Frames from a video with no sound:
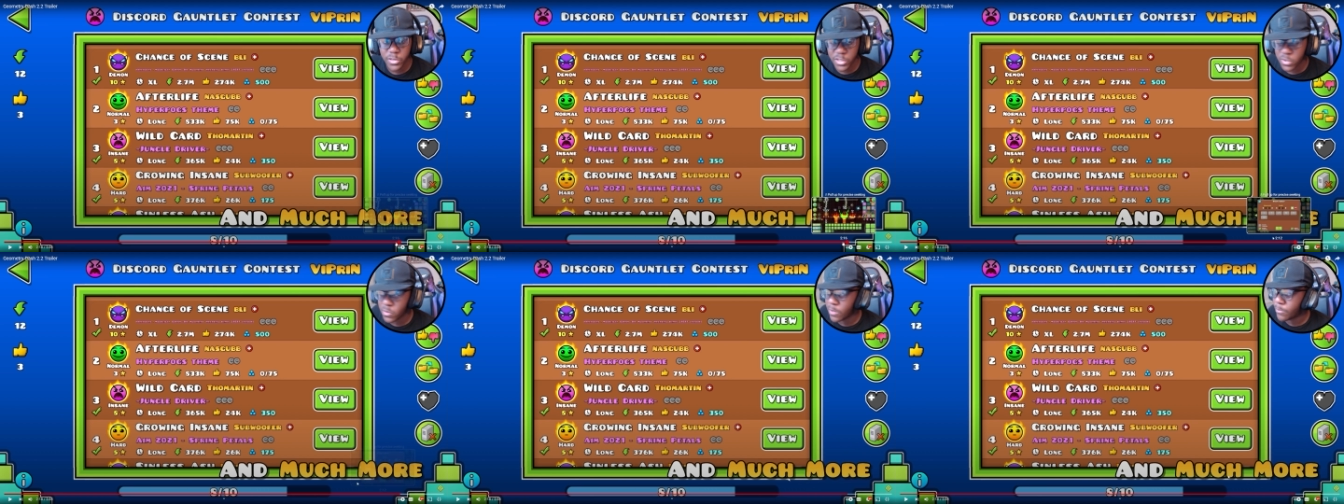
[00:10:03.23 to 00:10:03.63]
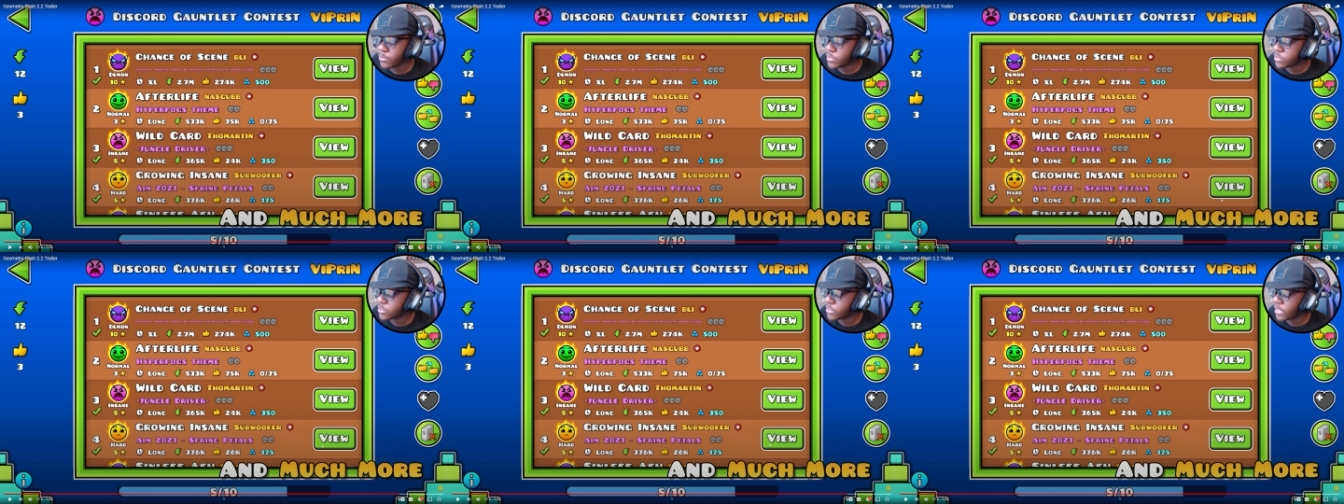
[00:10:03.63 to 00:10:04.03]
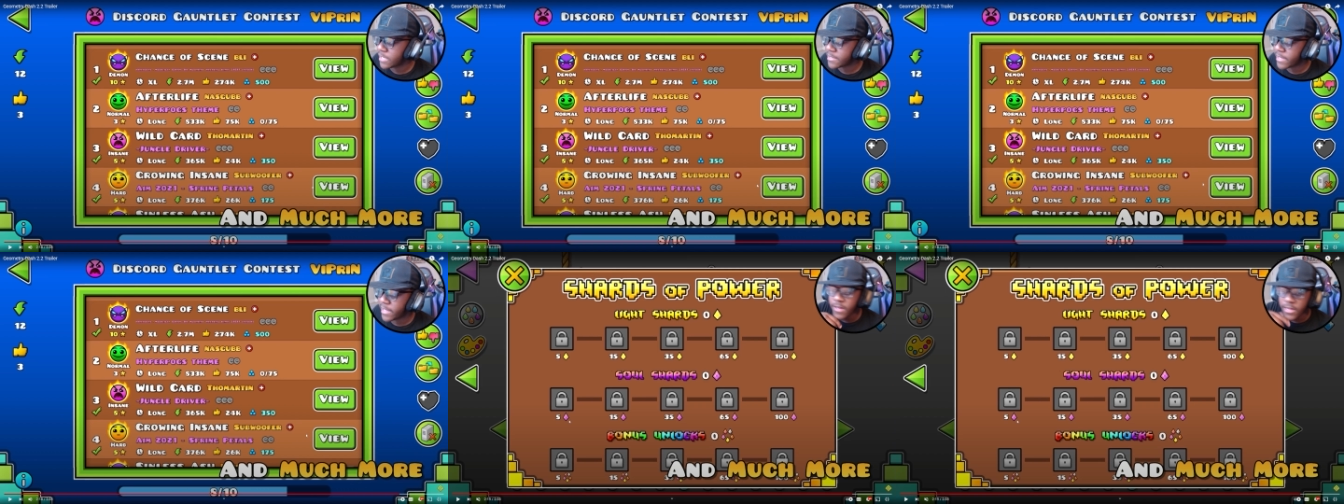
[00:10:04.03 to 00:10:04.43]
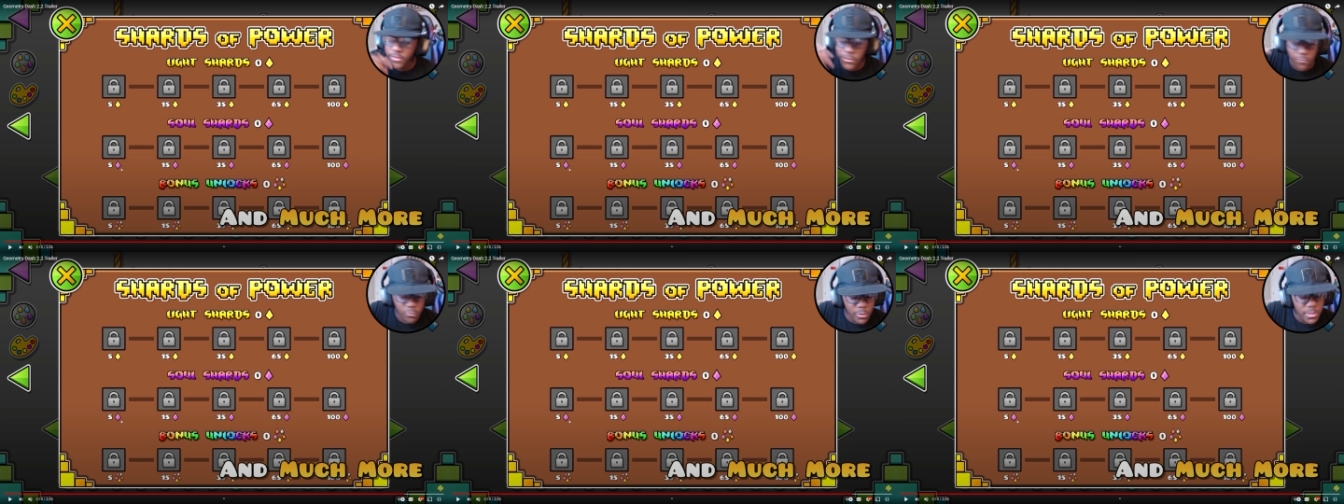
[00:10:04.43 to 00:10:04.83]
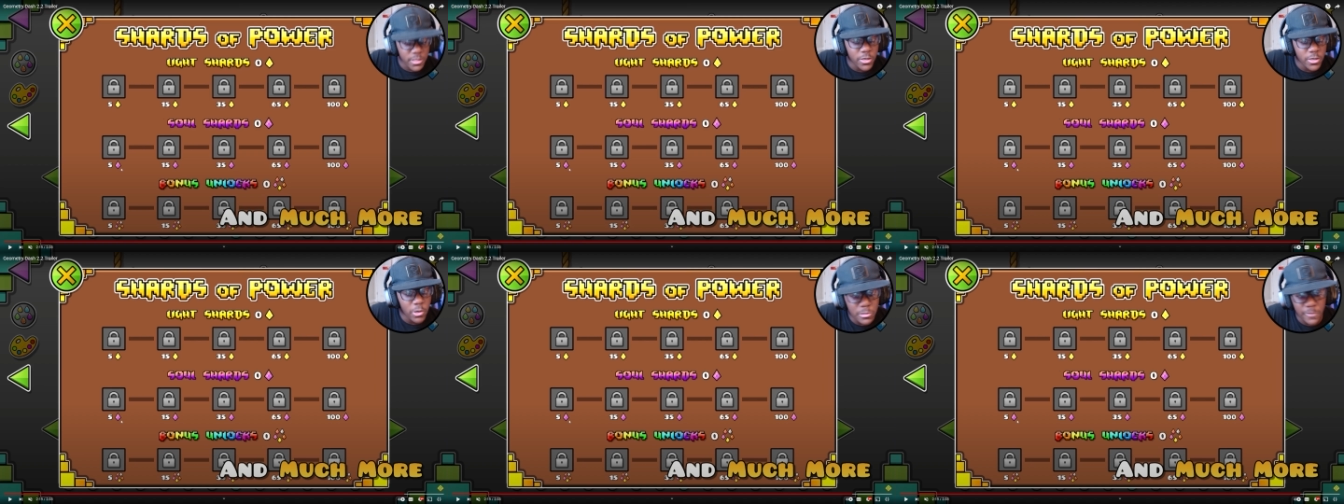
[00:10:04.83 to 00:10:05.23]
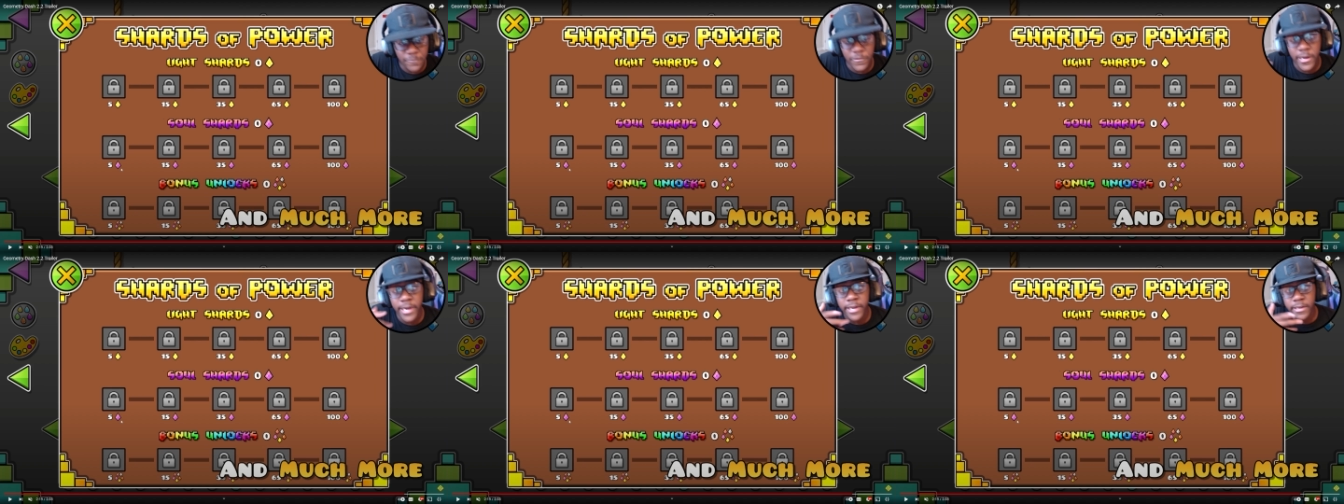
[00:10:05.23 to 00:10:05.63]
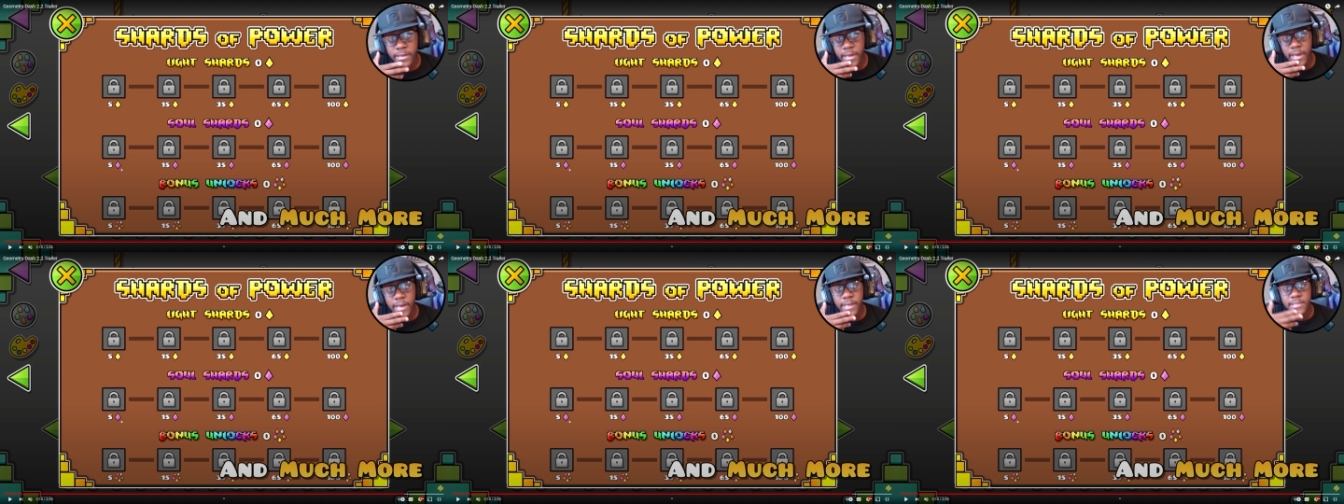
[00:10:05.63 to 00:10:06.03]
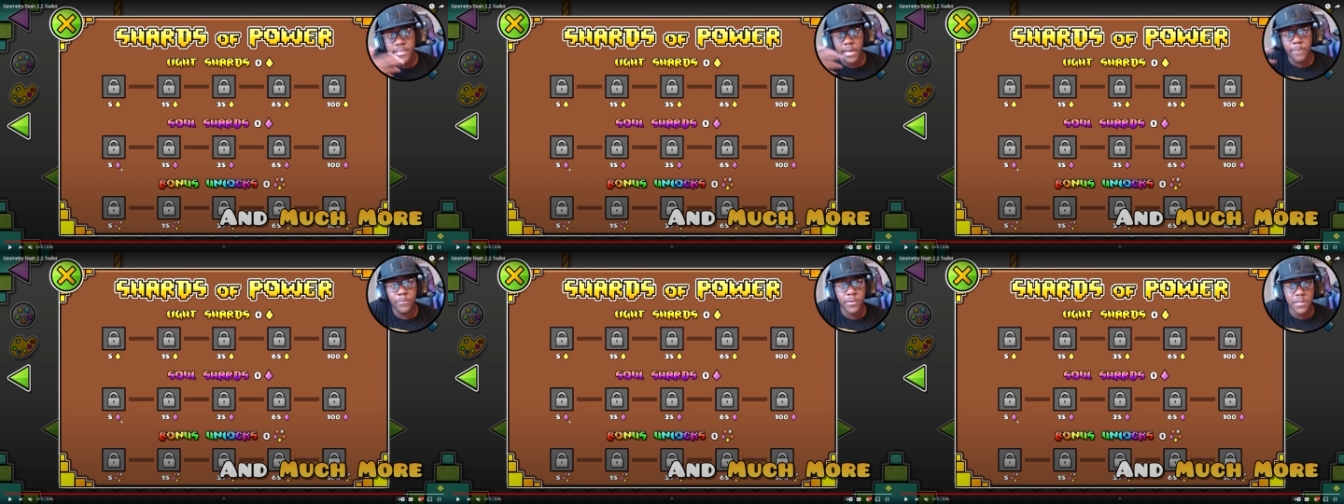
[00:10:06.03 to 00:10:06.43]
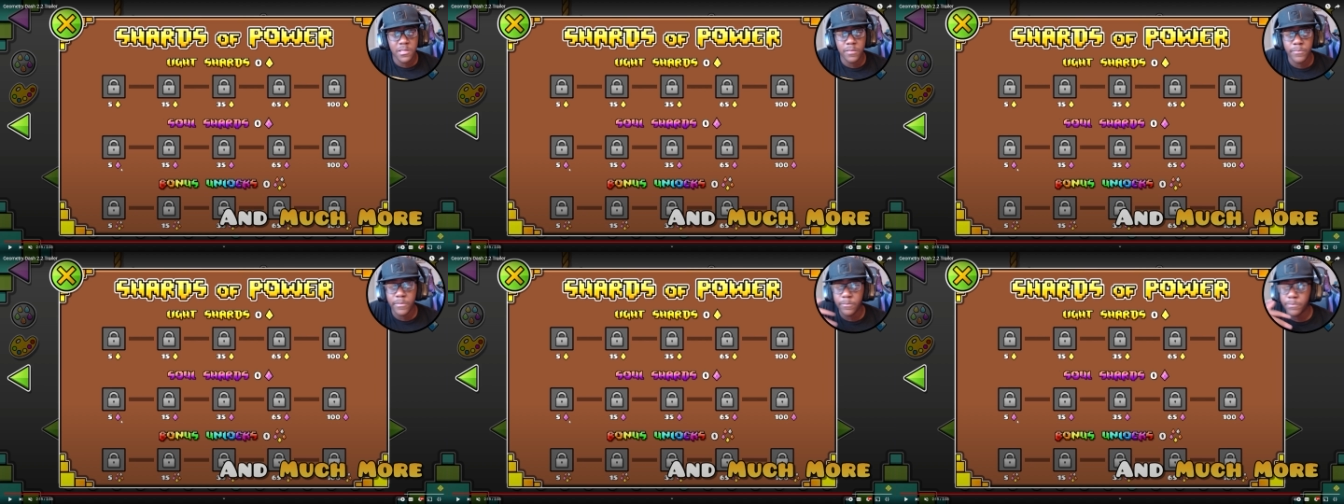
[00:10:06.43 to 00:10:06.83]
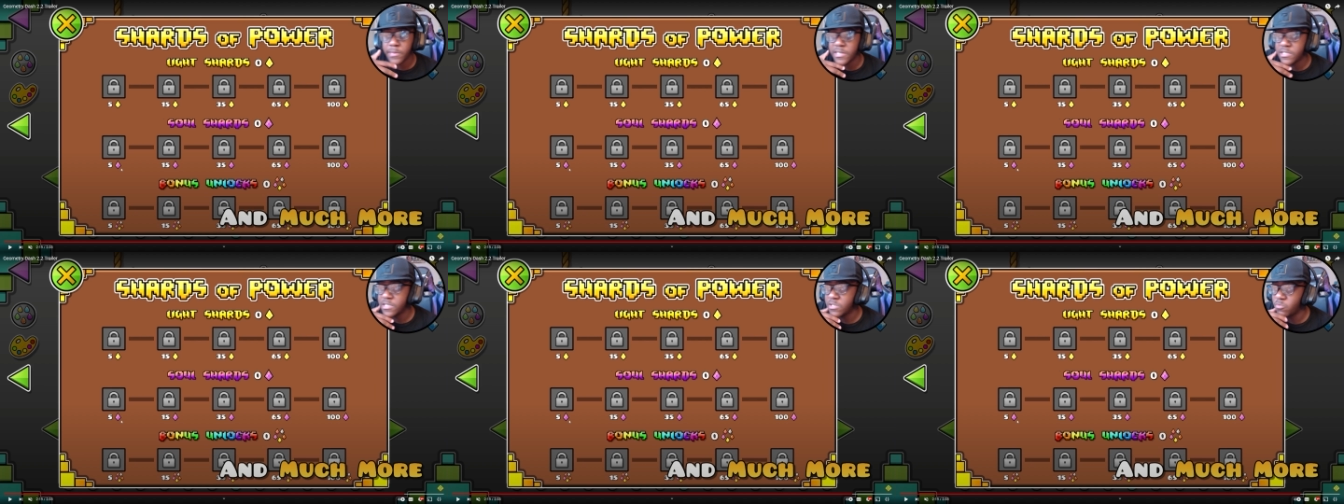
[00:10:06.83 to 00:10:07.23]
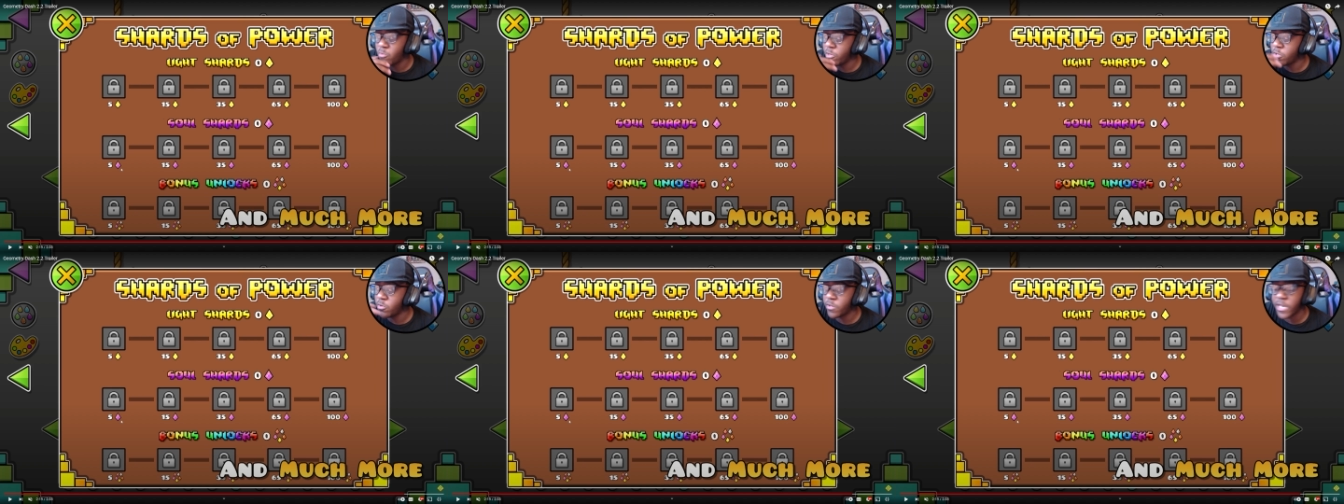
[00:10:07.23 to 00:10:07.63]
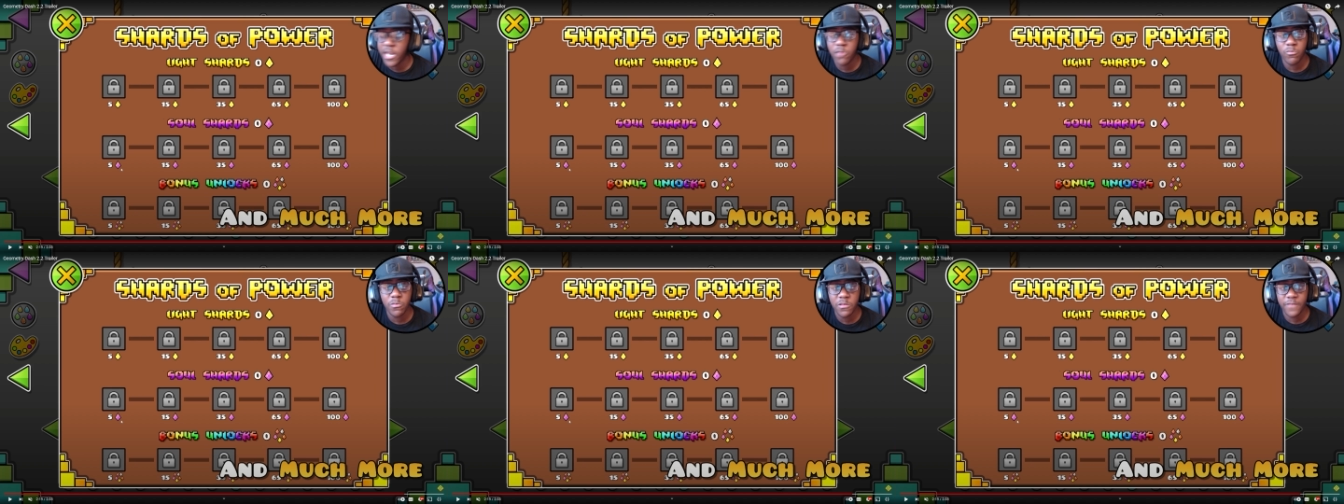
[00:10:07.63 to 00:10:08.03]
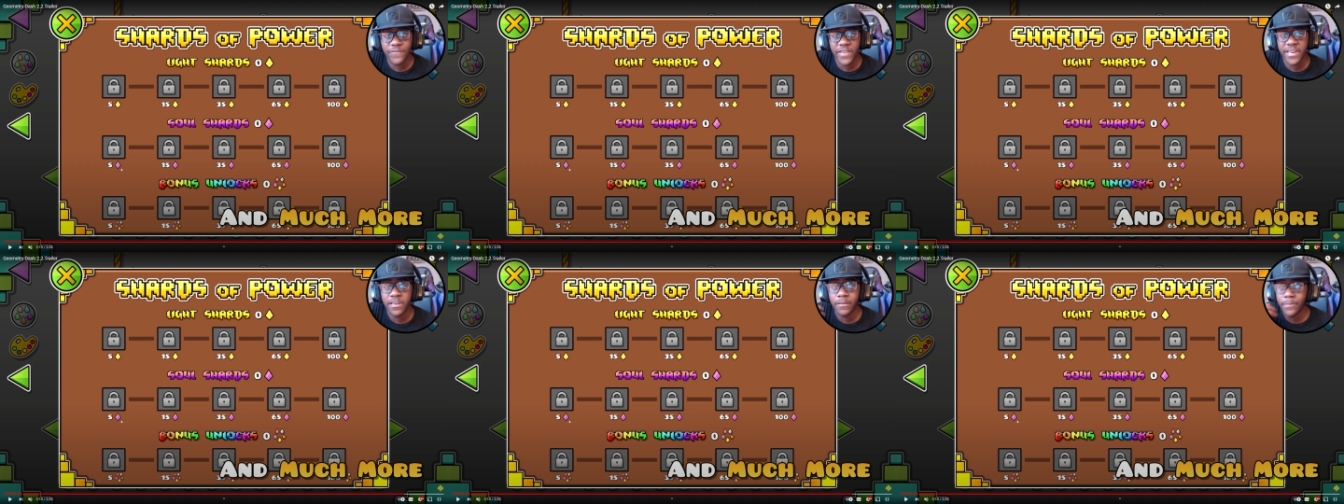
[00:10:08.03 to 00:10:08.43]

do appreciate that. They're really hard to find, guys. I put them in places where you can't really find them